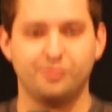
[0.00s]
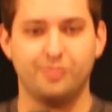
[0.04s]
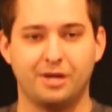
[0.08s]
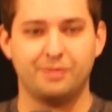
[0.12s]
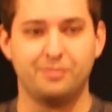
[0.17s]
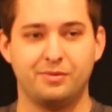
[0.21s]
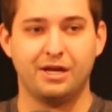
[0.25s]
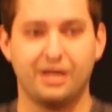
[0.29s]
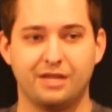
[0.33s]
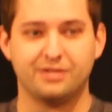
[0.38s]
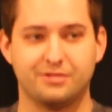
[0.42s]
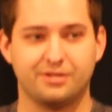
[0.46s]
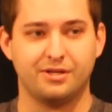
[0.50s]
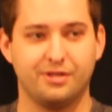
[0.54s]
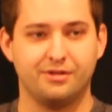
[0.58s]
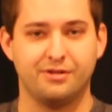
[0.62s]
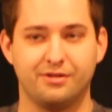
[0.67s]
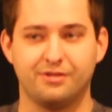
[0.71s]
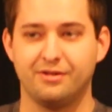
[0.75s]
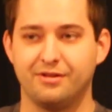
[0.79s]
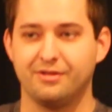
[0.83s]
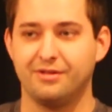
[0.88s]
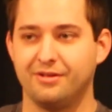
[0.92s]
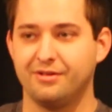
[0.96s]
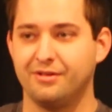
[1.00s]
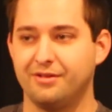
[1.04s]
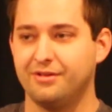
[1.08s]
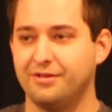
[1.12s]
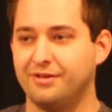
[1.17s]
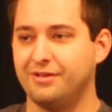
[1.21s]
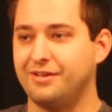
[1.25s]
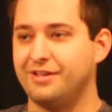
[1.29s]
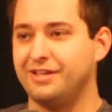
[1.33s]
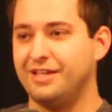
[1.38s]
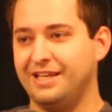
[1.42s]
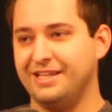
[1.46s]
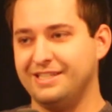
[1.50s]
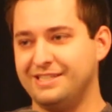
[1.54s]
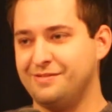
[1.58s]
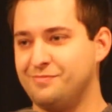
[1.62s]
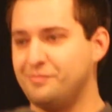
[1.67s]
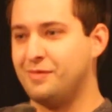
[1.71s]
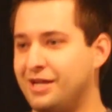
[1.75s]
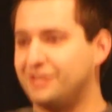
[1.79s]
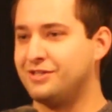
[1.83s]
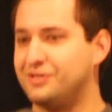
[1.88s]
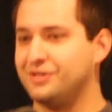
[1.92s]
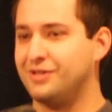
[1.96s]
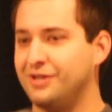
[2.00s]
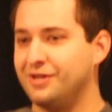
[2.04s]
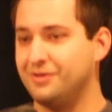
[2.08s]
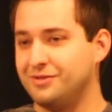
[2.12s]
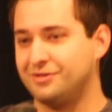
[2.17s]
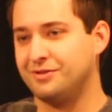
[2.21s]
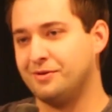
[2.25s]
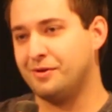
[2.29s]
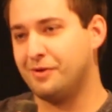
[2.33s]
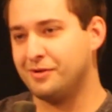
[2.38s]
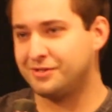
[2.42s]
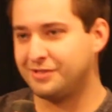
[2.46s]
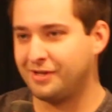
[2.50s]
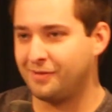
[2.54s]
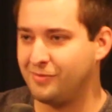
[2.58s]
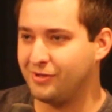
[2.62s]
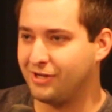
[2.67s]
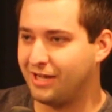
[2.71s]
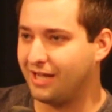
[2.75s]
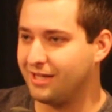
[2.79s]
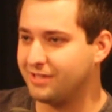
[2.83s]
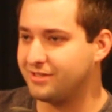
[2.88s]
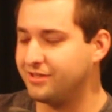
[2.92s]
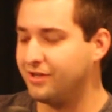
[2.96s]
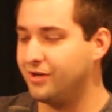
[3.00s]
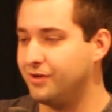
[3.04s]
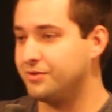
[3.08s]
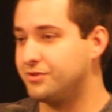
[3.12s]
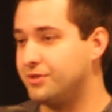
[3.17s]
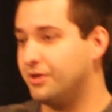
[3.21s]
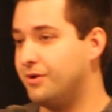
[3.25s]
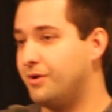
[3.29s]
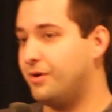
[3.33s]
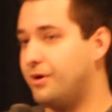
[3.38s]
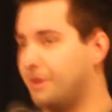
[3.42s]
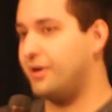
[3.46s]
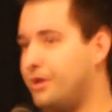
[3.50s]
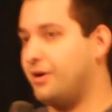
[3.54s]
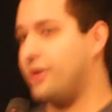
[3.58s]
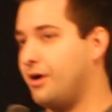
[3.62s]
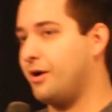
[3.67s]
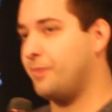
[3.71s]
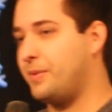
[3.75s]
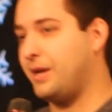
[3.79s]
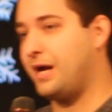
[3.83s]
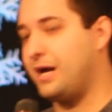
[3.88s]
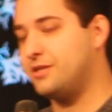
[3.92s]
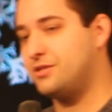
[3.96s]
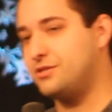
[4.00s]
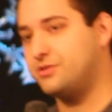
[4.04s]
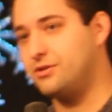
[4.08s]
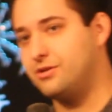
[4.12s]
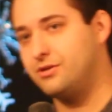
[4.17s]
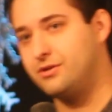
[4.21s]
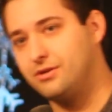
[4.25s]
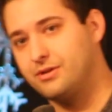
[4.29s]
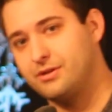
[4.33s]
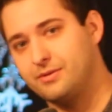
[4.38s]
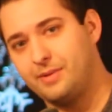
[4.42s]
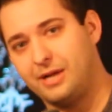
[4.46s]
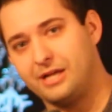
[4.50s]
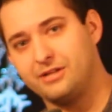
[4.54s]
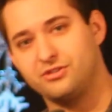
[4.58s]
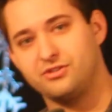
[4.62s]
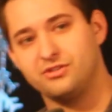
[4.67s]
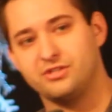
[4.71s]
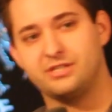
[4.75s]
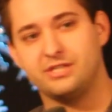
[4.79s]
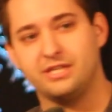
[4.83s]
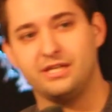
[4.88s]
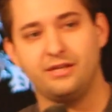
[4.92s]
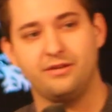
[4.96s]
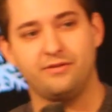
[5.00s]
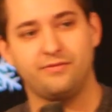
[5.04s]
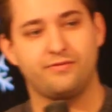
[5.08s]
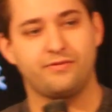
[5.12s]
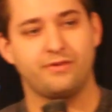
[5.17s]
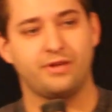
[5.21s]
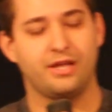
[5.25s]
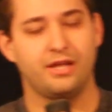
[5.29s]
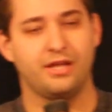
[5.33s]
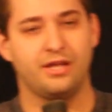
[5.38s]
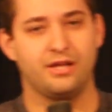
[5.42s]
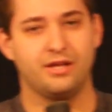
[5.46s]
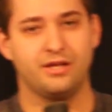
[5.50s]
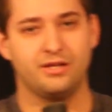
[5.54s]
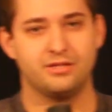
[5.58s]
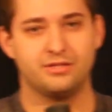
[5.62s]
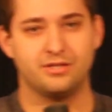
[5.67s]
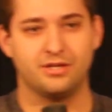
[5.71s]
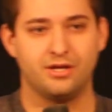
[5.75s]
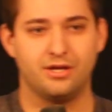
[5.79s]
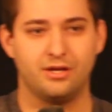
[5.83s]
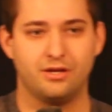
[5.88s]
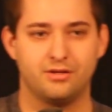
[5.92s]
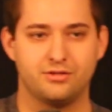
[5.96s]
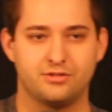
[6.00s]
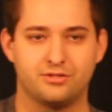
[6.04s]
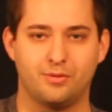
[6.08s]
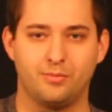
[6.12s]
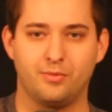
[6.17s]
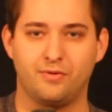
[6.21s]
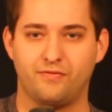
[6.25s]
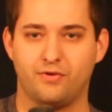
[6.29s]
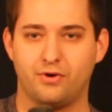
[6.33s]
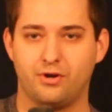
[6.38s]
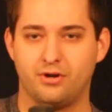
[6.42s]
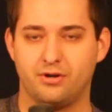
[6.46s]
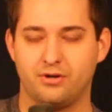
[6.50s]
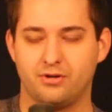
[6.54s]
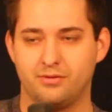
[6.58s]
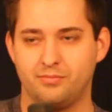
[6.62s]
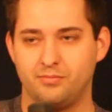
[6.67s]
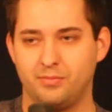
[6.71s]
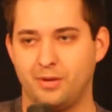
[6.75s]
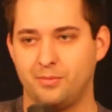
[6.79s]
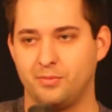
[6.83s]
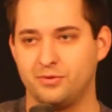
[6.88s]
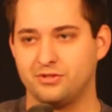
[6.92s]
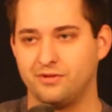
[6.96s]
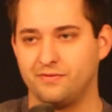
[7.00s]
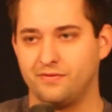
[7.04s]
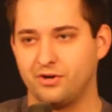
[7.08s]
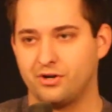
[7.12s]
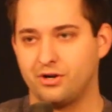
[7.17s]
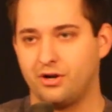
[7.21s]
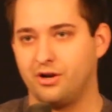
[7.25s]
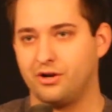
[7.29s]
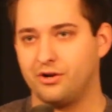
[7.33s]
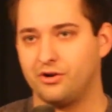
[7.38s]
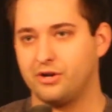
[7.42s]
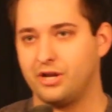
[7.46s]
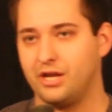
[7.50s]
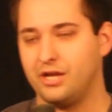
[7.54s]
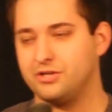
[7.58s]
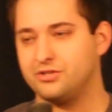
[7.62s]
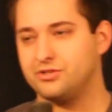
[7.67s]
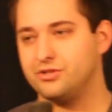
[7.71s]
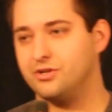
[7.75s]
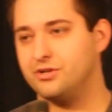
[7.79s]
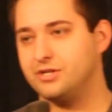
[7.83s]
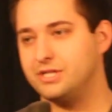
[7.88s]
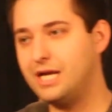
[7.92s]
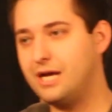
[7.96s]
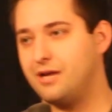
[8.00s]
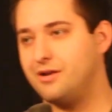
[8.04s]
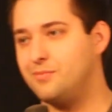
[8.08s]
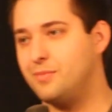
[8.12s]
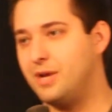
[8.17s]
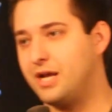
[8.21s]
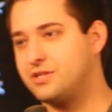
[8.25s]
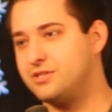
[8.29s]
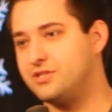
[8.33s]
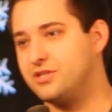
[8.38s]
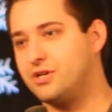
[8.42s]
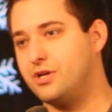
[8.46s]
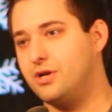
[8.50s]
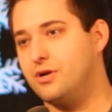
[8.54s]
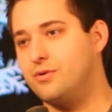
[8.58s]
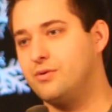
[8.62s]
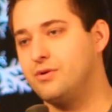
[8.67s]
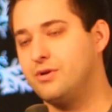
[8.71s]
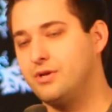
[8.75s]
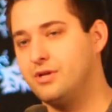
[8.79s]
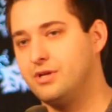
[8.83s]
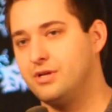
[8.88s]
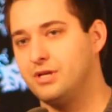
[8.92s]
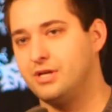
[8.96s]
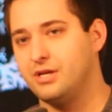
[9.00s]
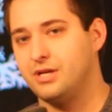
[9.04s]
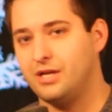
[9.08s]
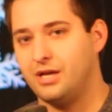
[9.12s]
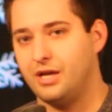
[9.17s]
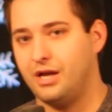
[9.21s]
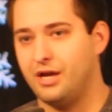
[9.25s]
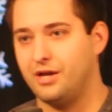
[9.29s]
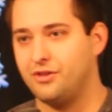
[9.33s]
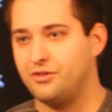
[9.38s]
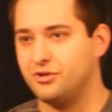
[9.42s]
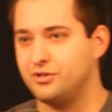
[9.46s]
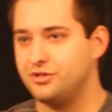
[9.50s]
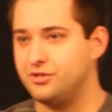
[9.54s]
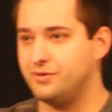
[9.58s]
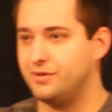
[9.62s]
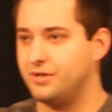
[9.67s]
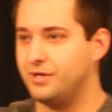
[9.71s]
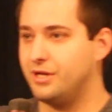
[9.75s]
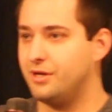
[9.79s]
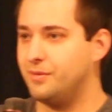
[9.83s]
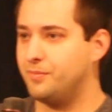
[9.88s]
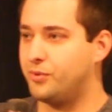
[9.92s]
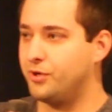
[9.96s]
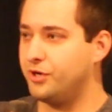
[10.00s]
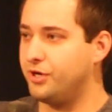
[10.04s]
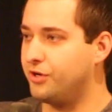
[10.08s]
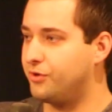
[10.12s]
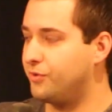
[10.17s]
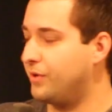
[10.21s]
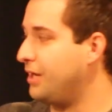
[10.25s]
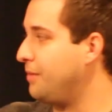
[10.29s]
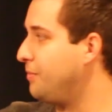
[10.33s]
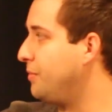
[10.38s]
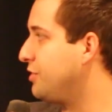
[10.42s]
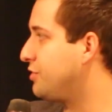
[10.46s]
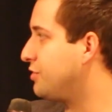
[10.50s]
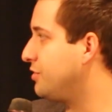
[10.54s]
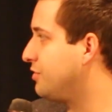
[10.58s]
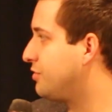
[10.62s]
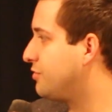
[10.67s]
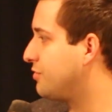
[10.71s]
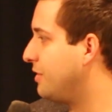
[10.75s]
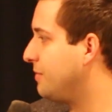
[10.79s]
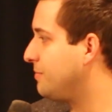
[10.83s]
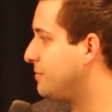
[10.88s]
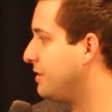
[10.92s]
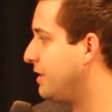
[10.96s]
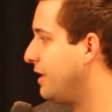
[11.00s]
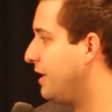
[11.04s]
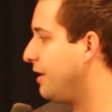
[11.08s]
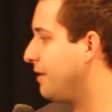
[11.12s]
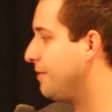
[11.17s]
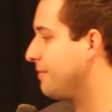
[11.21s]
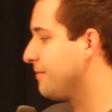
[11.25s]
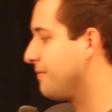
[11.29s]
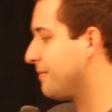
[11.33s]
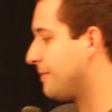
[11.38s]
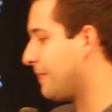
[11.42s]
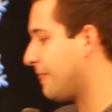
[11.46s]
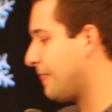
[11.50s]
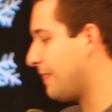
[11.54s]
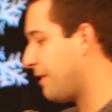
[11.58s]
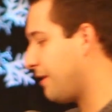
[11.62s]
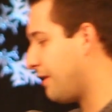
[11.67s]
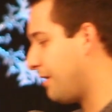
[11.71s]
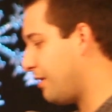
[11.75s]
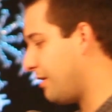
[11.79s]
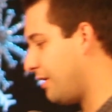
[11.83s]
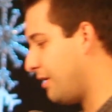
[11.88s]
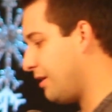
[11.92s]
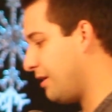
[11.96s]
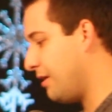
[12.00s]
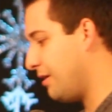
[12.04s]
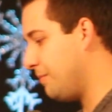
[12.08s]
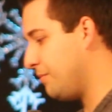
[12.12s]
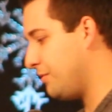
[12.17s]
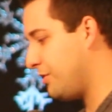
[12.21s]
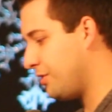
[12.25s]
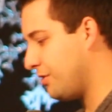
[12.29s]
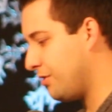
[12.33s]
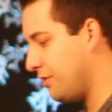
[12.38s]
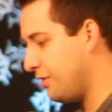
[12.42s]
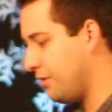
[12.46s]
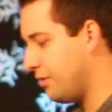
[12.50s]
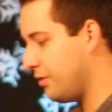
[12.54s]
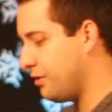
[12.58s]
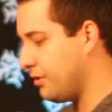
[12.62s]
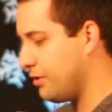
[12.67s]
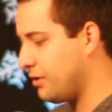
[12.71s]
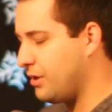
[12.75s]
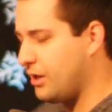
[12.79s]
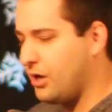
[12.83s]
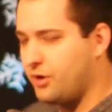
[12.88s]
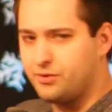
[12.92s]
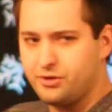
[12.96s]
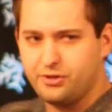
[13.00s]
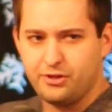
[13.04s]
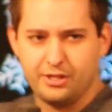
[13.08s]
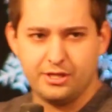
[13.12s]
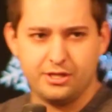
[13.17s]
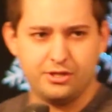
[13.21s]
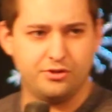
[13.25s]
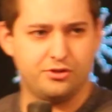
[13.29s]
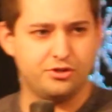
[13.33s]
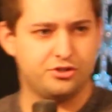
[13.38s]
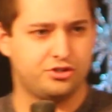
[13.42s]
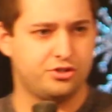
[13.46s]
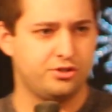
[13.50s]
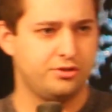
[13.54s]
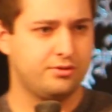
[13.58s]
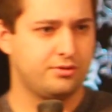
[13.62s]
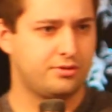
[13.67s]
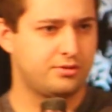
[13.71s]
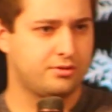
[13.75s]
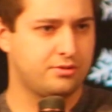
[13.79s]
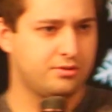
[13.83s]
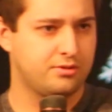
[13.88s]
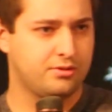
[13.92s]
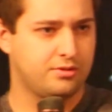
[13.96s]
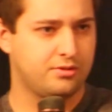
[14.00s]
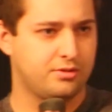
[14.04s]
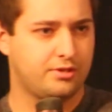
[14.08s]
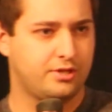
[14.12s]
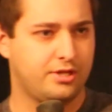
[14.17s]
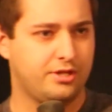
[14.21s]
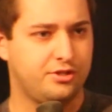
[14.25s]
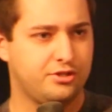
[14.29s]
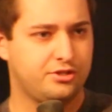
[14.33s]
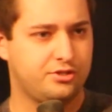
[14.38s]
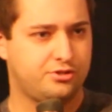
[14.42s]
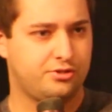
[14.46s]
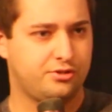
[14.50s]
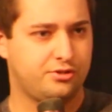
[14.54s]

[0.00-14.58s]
You might be asking. He's in Mexico. So some of you guys know. So our pastor, Pastor Steve, and some of our members of our congregation are down in Mexico. They're doing a pretty great mission trip today. Did they do the shoes? Did they